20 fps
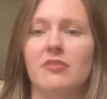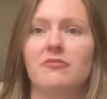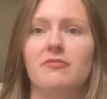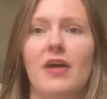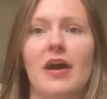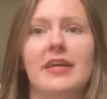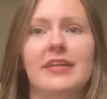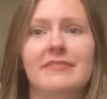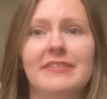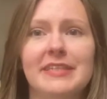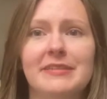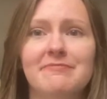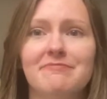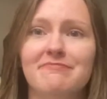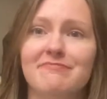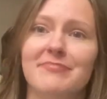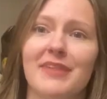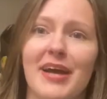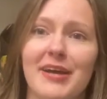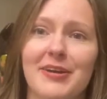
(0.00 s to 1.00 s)
Finally,
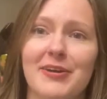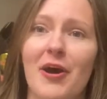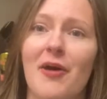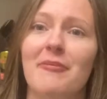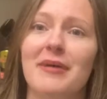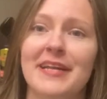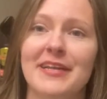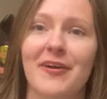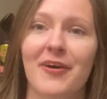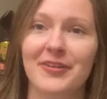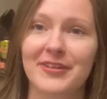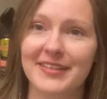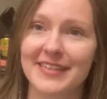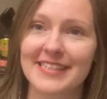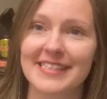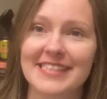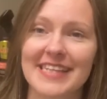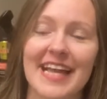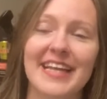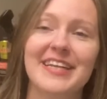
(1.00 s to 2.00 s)
a comment on the
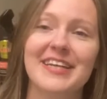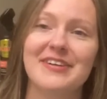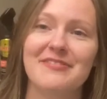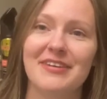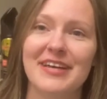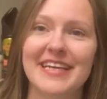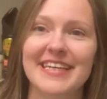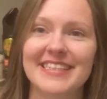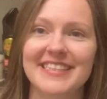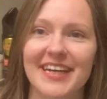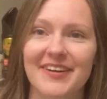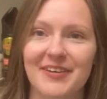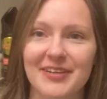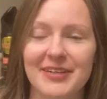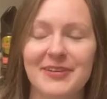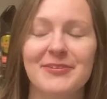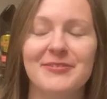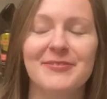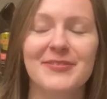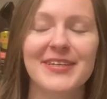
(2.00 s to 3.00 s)
scent of it. Now I
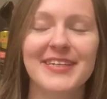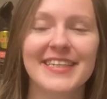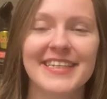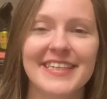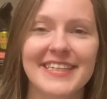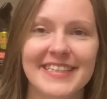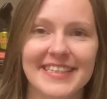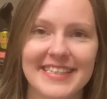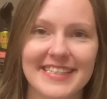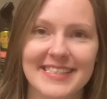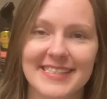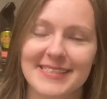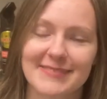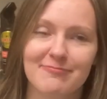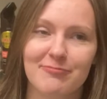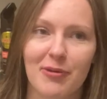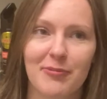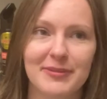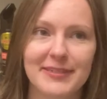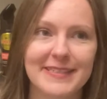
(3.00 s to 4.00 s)
know this
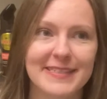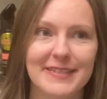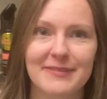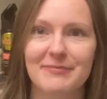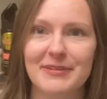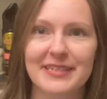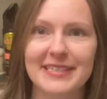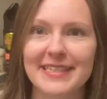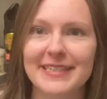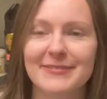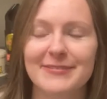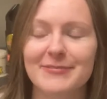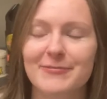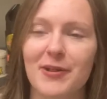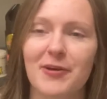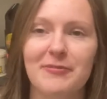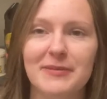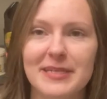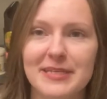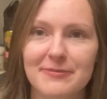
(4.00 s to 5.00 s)
probably isn't a big deal to a
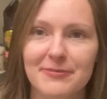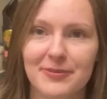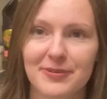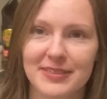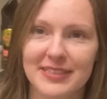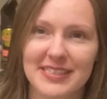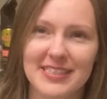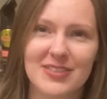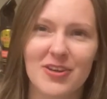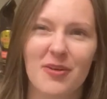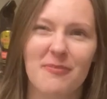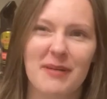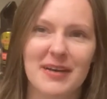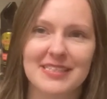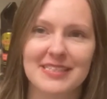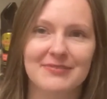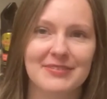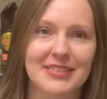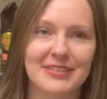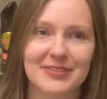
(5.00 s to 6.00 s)
lot of people, and it's not a
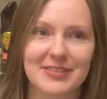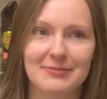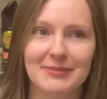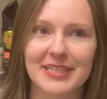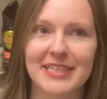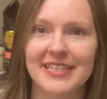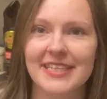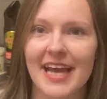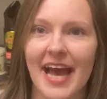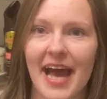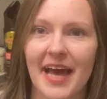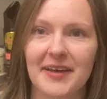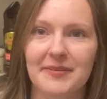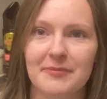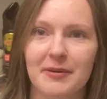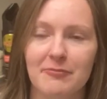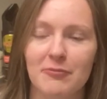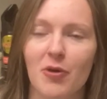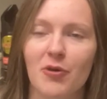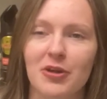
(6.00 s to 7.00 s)
massive deal to me.
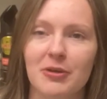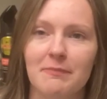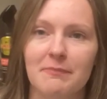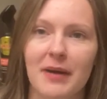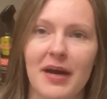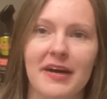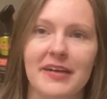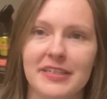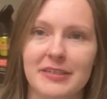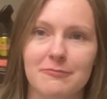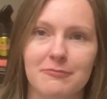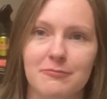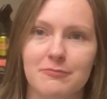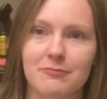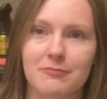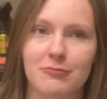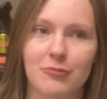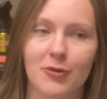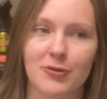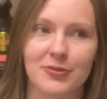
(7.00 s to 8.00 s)
I'm not going to buy a
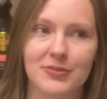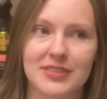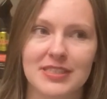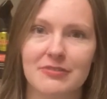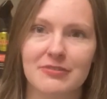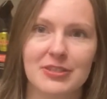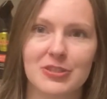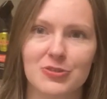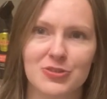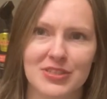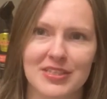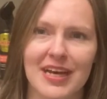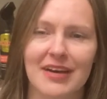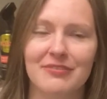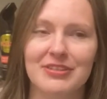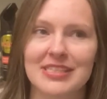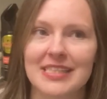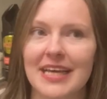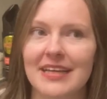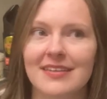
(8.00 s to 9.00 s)
product if it doesn't
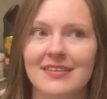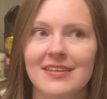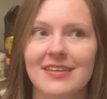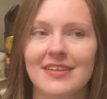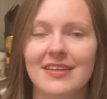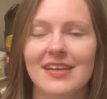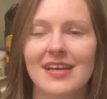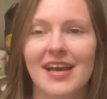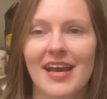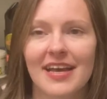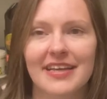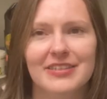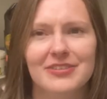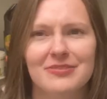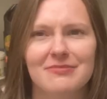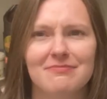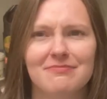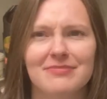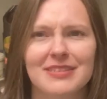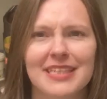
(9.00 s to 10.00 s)
have a scent. It
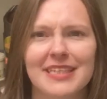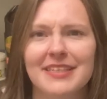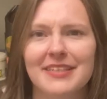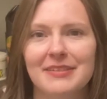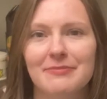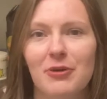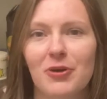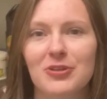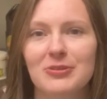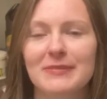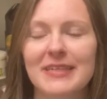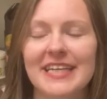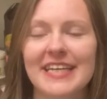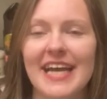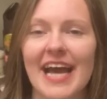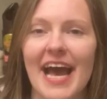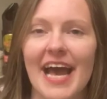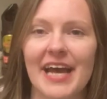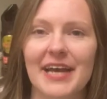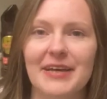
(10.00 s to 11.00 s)
doesn't particularly bother me,